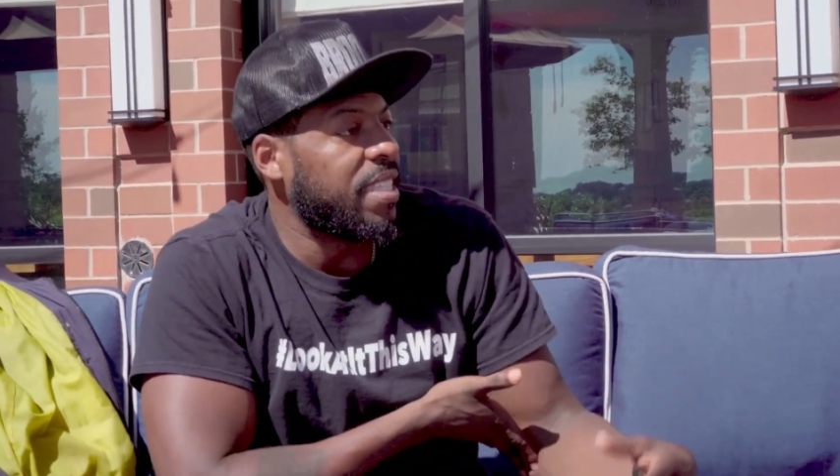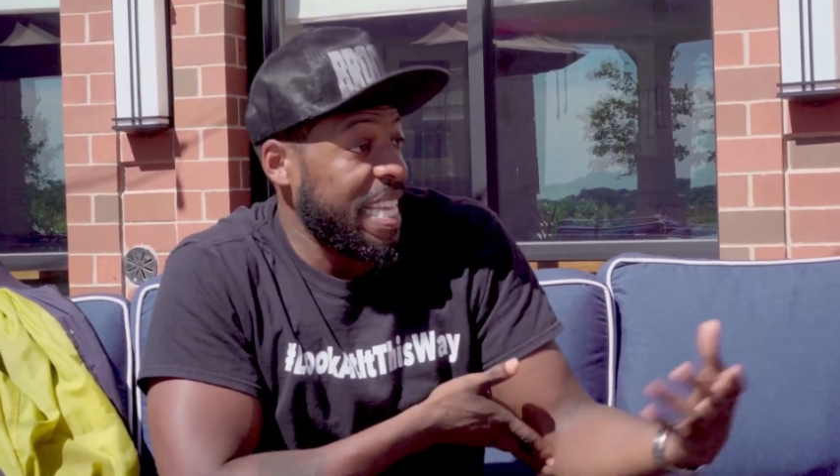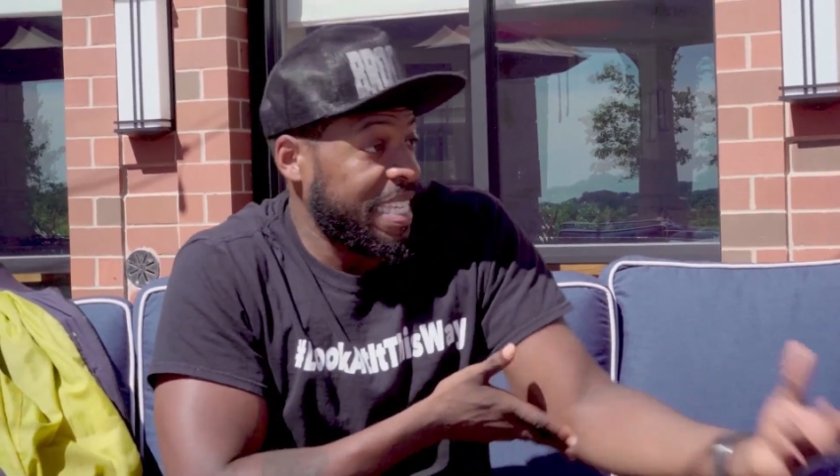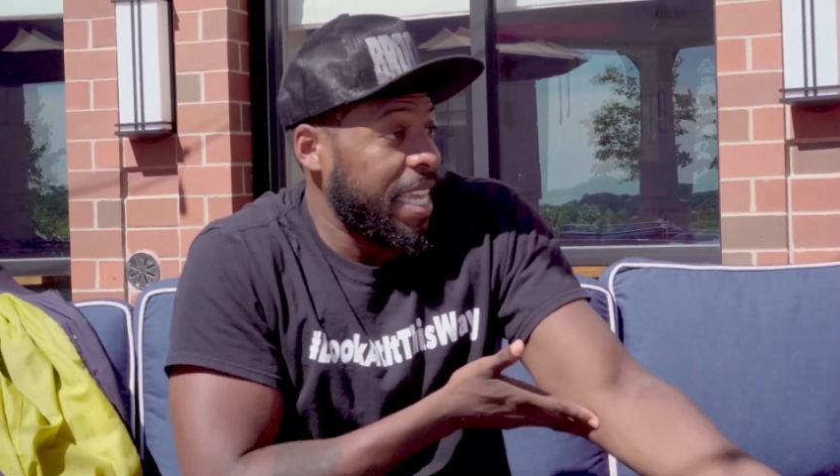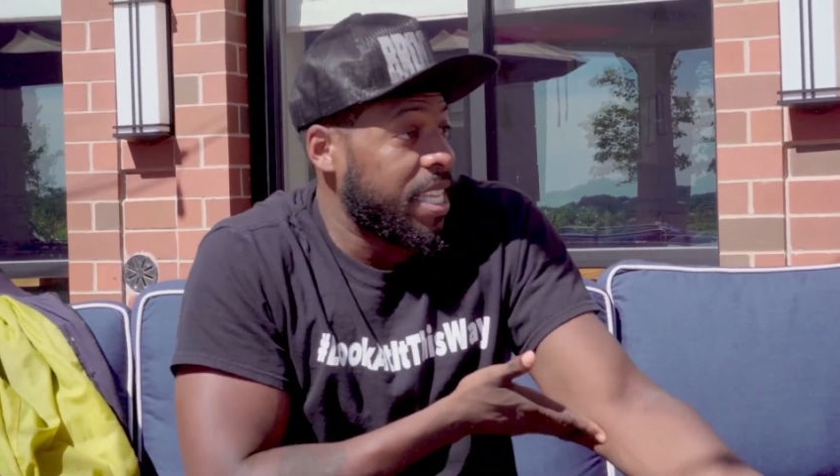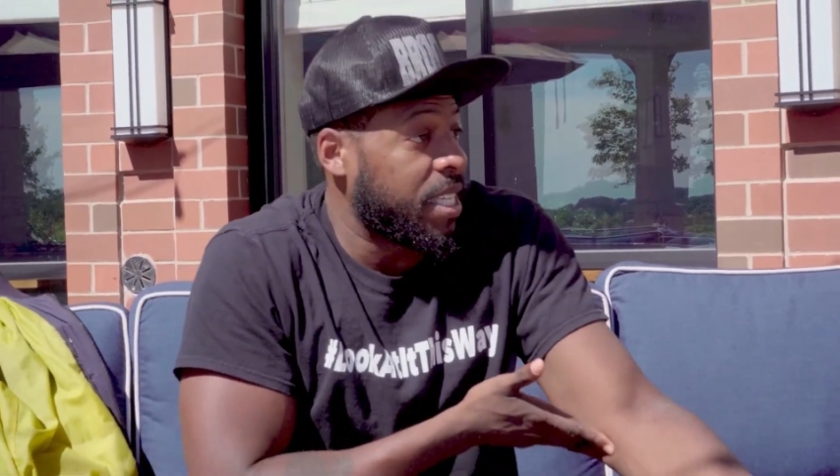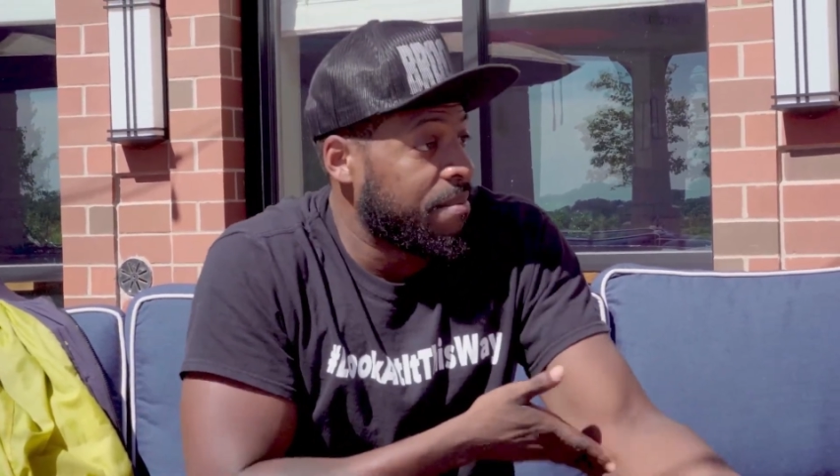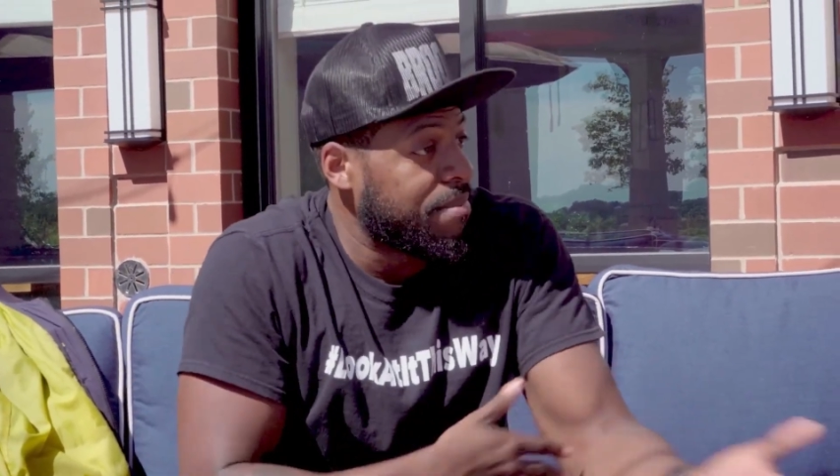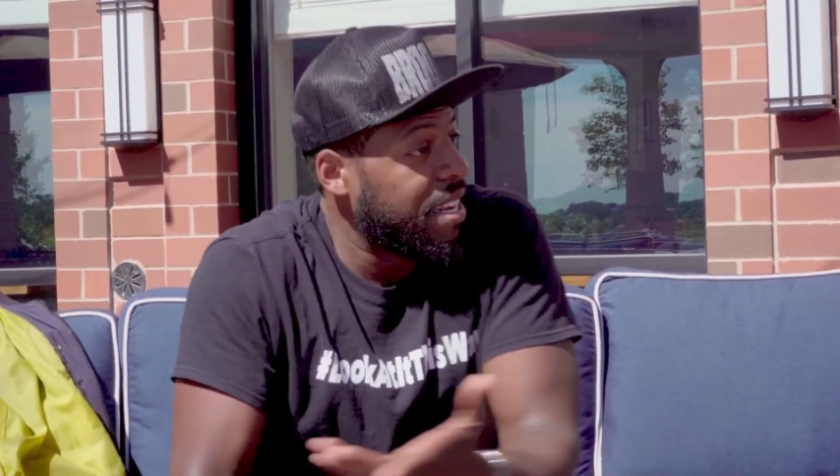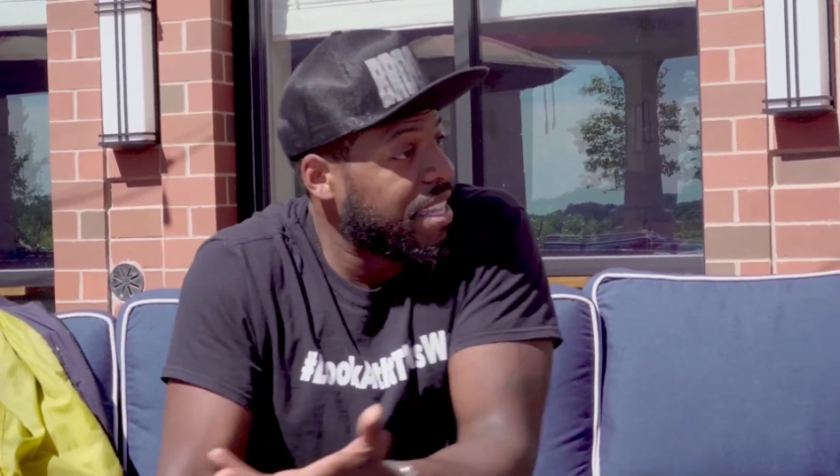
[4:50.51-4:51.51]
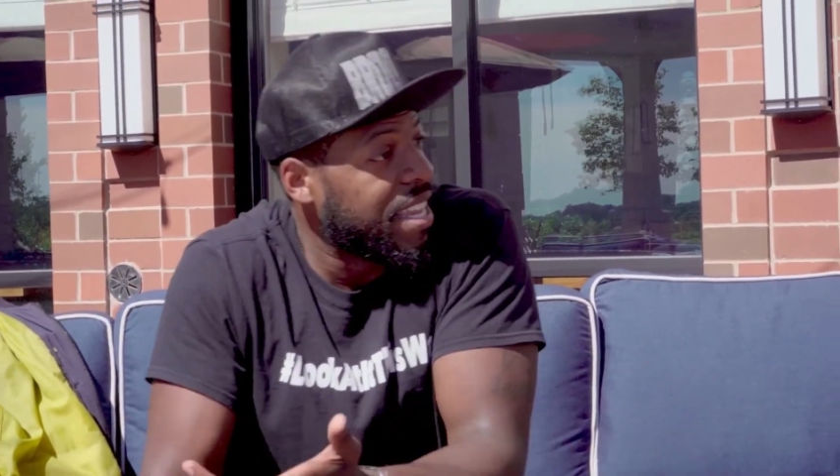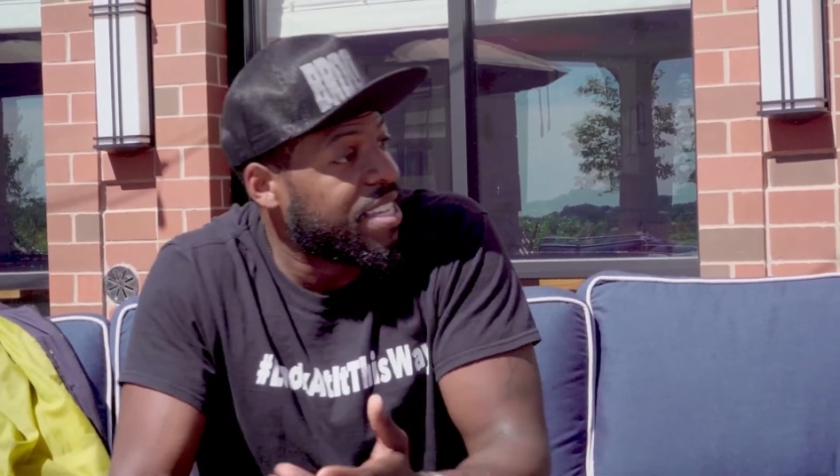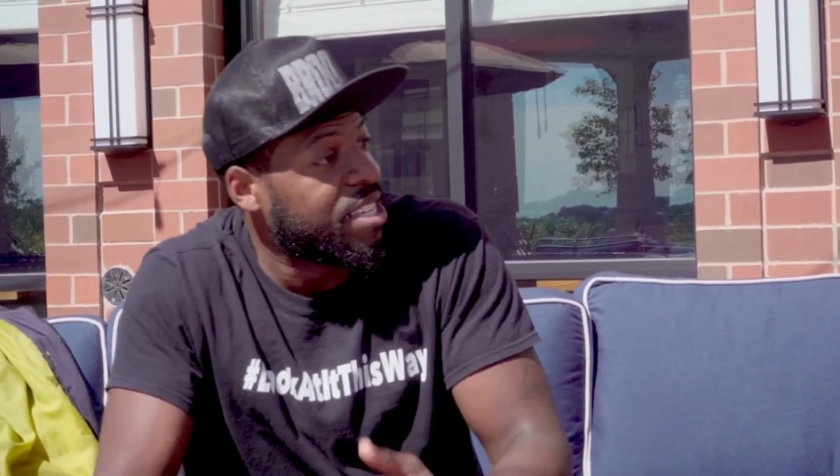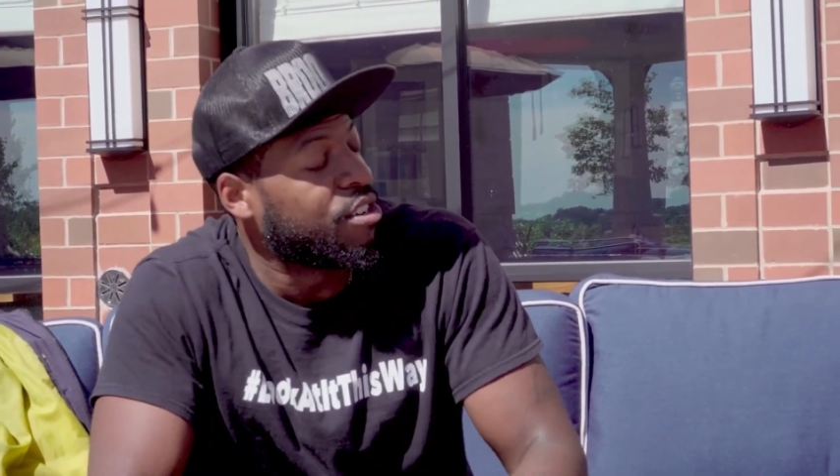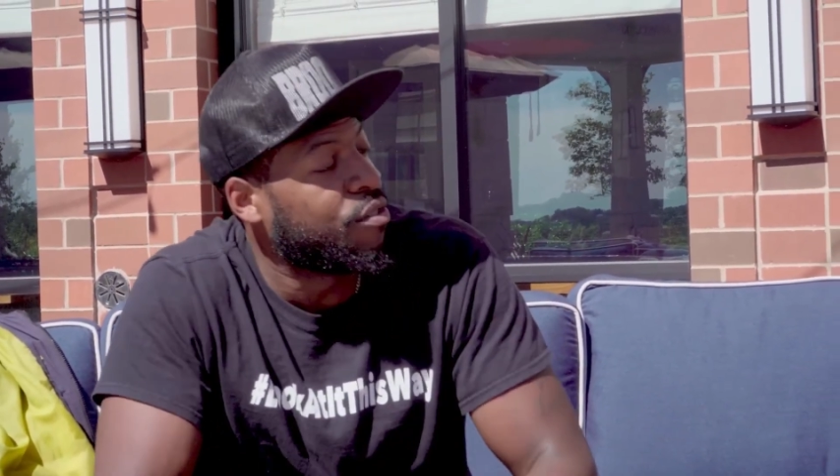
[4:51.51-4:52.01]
they said something that they disagree with?